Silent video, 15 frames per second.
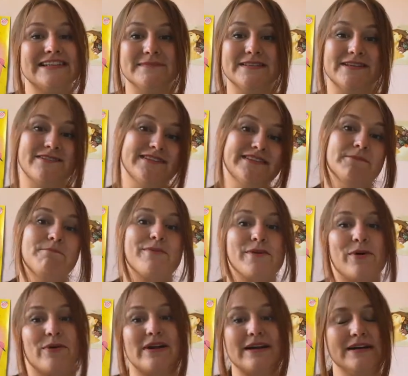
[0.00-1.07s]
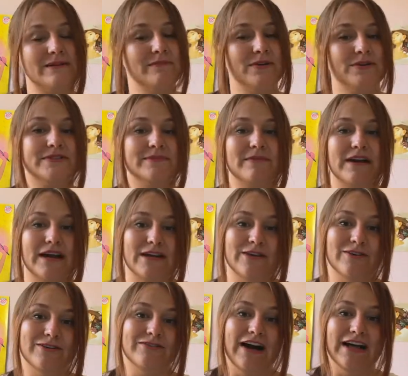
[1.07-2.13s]
there is a program or some kind
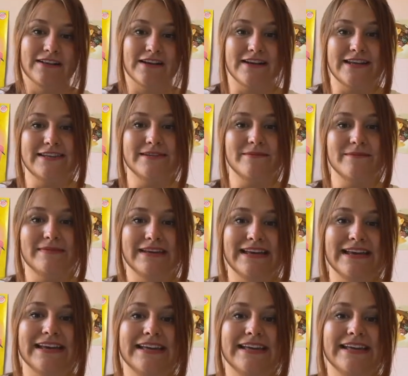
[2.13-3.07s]
of algorithm